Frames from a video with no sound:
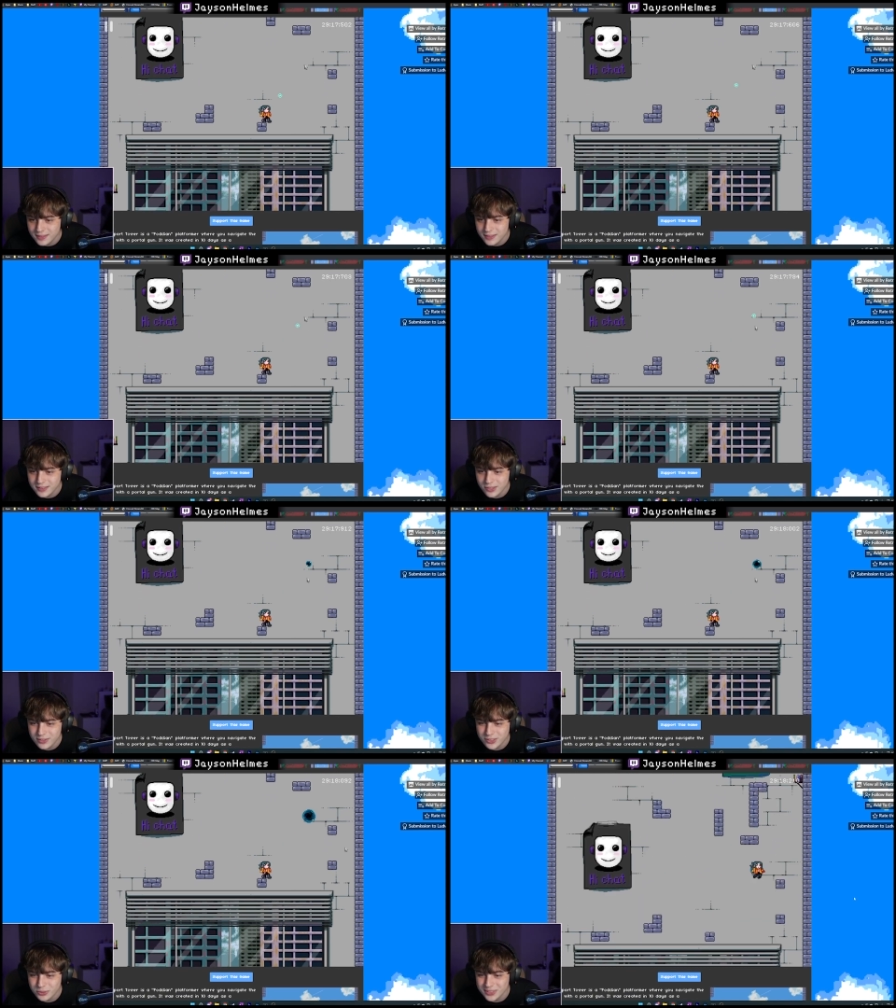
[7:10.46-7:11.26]

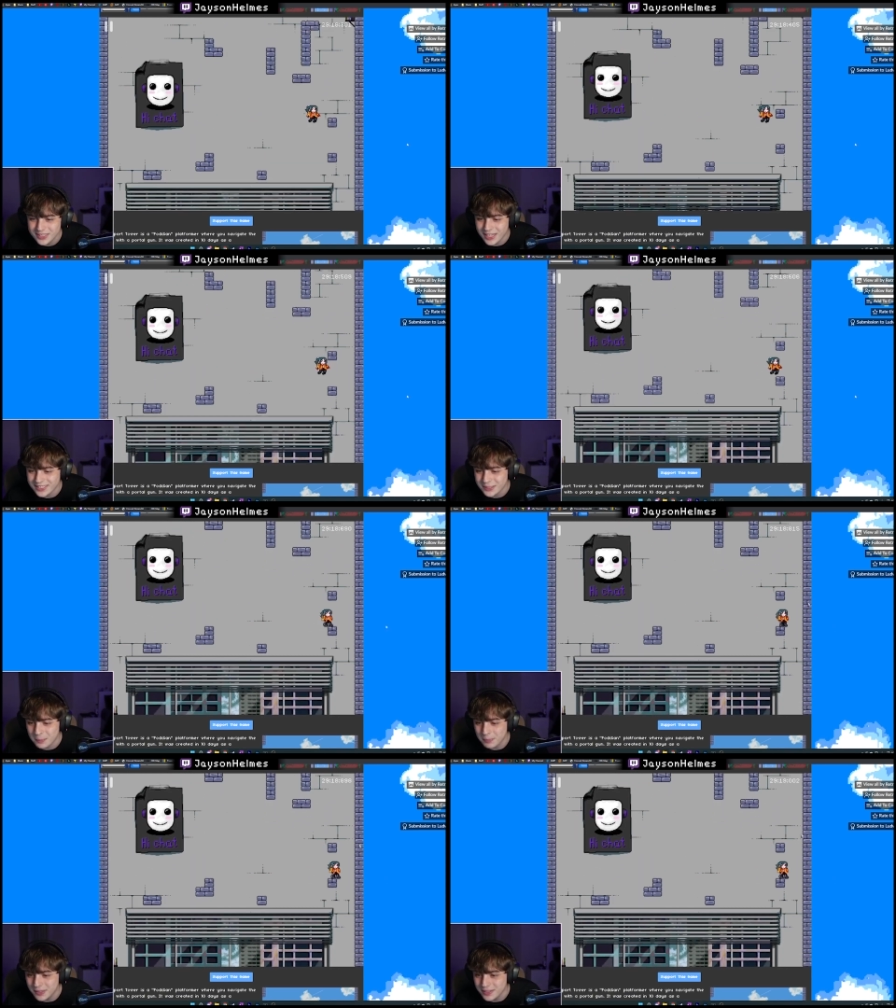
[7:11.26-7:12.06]
Retro he's got some
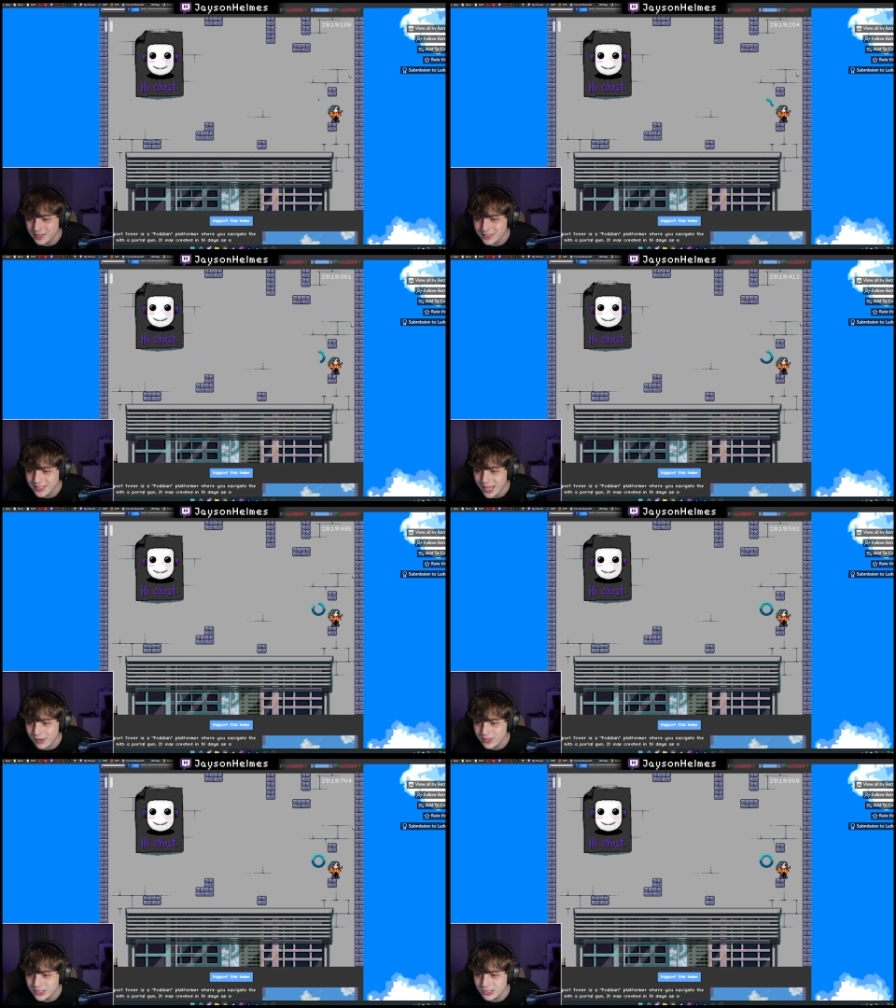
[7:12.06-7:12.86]
bugs. Every
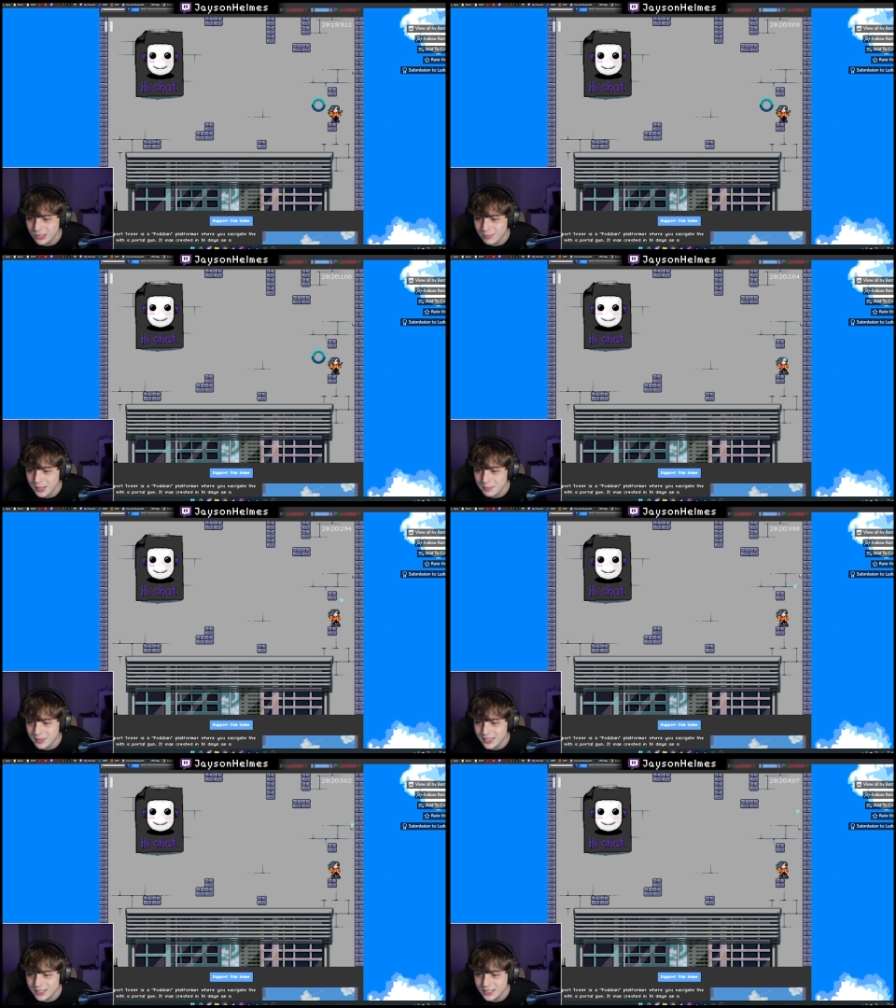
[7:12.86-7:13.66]
jump I
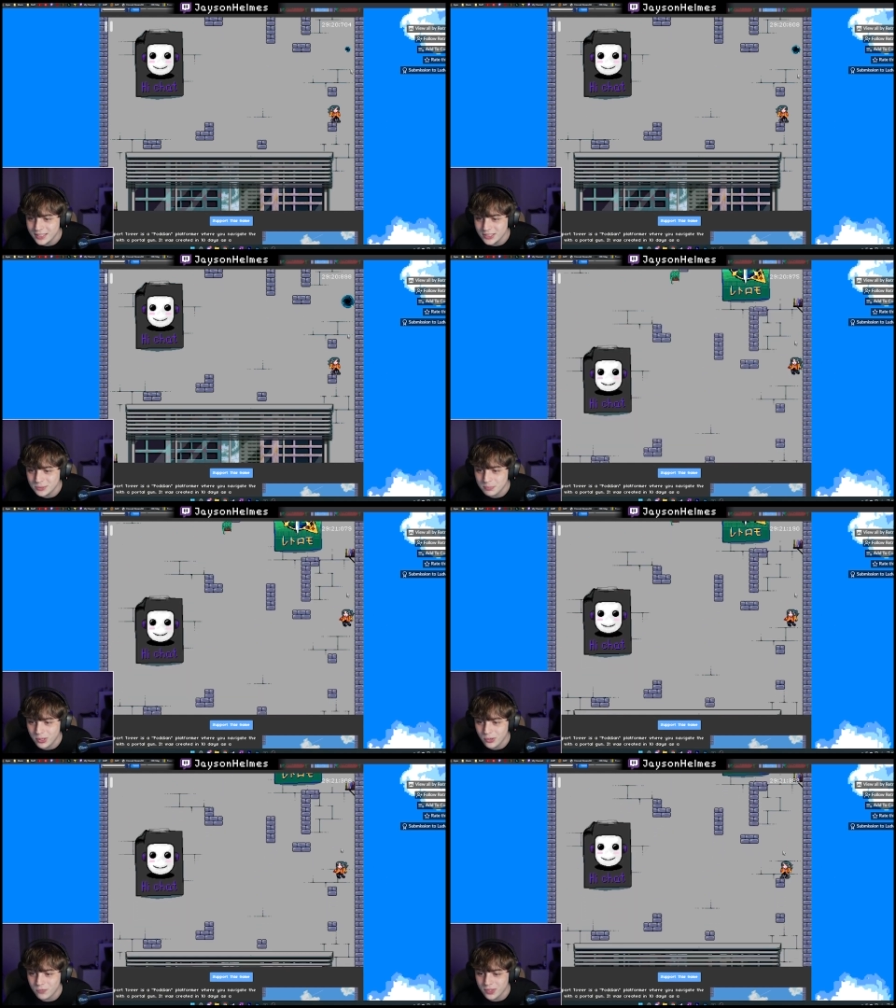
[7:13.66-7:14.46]
make is
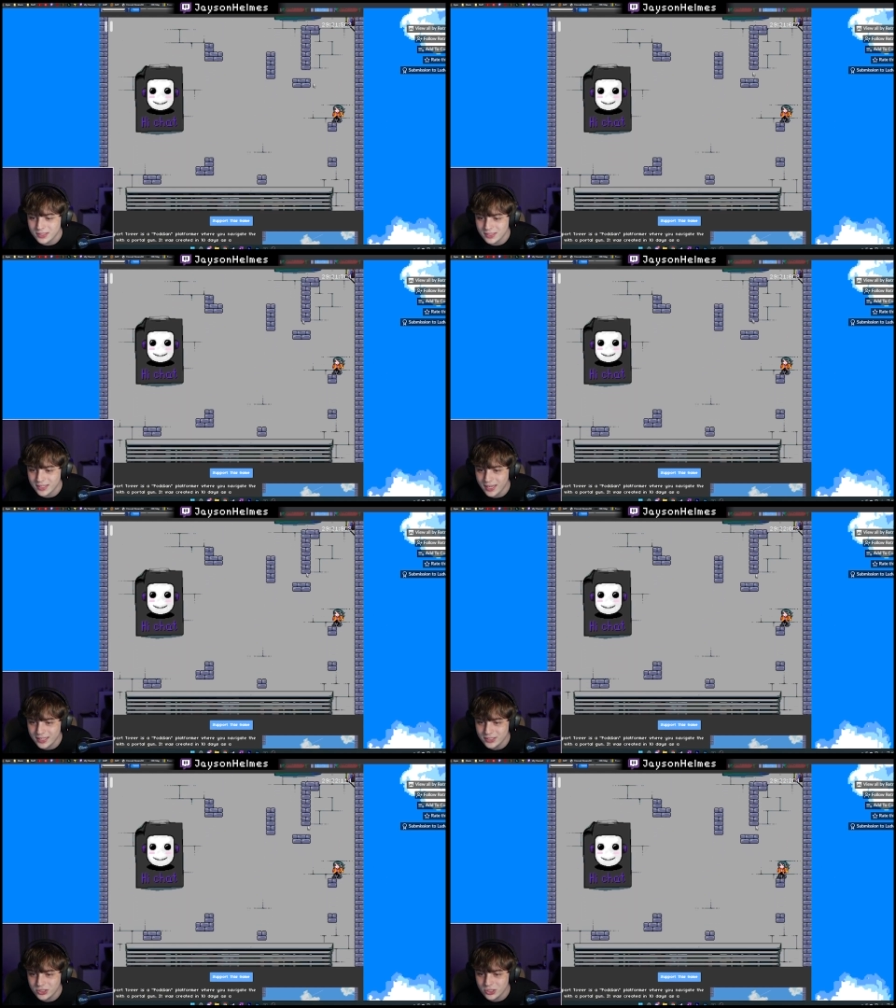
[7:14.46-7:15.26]
perfect and
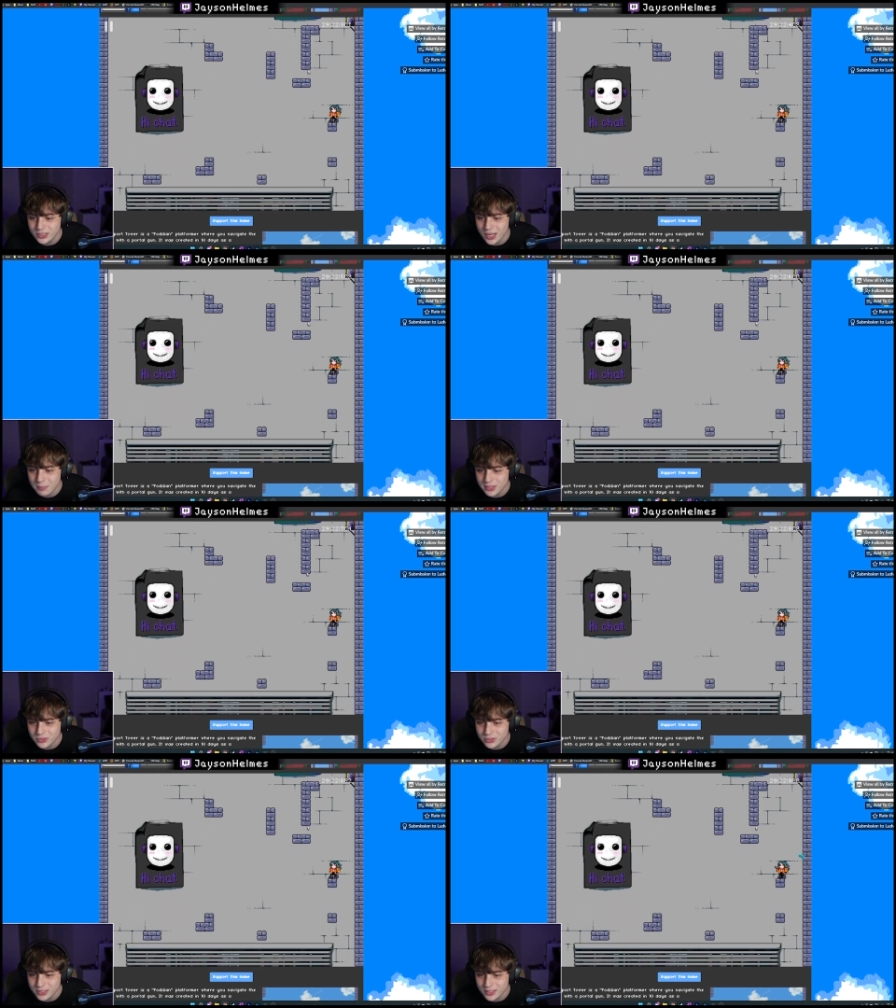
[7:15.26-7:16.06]
should not be
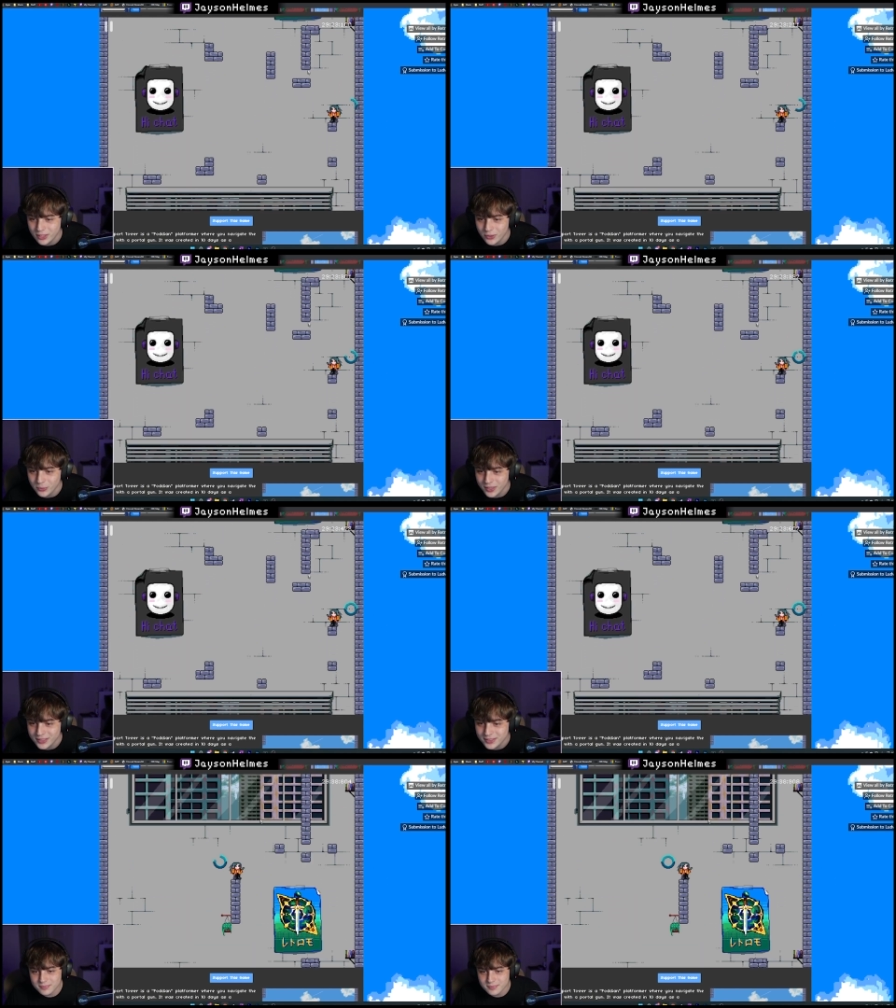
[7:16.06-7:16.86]
treated otherwise.
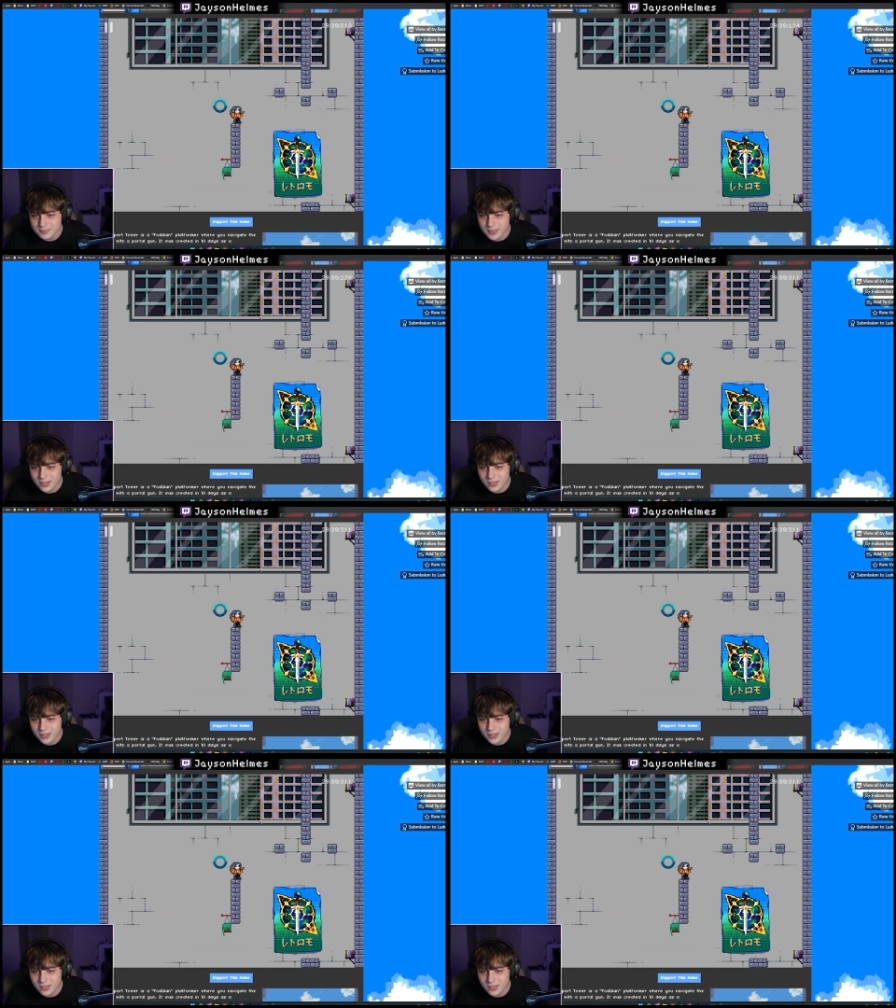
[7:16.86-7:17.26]
How come